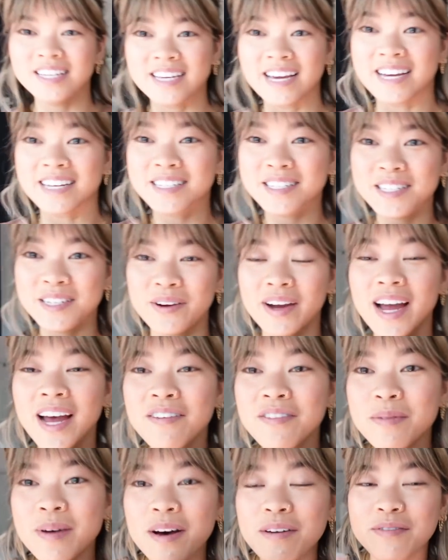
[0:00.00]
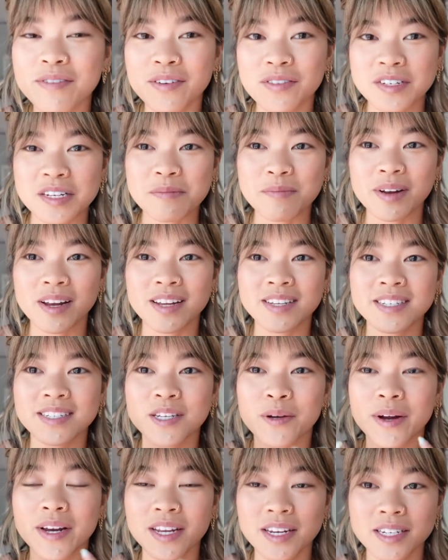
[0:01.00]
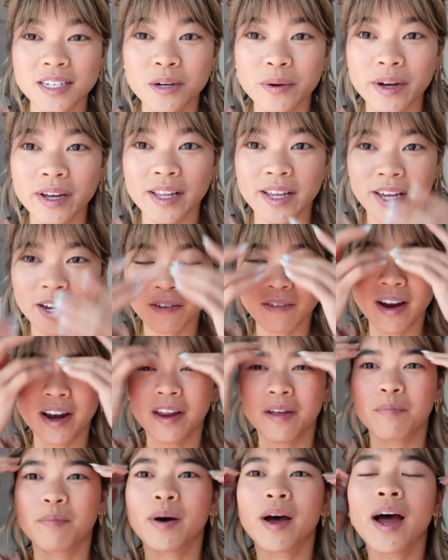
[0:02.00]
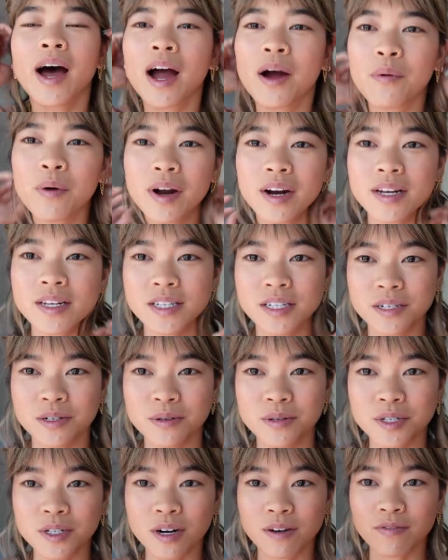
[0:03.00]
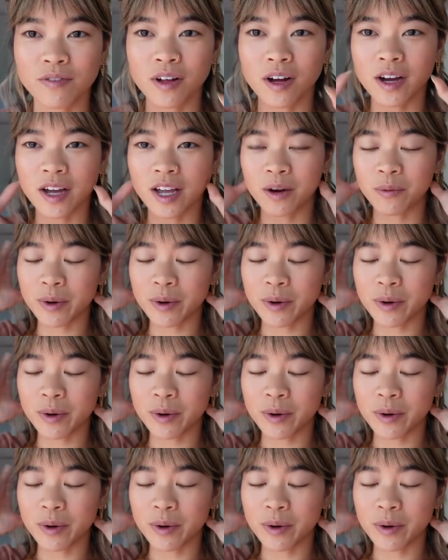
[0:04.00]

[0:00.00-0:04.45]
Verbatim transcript: Yes, so I have about 15 minutes, so I need to quickly get ready, but I wanted to start vlogging.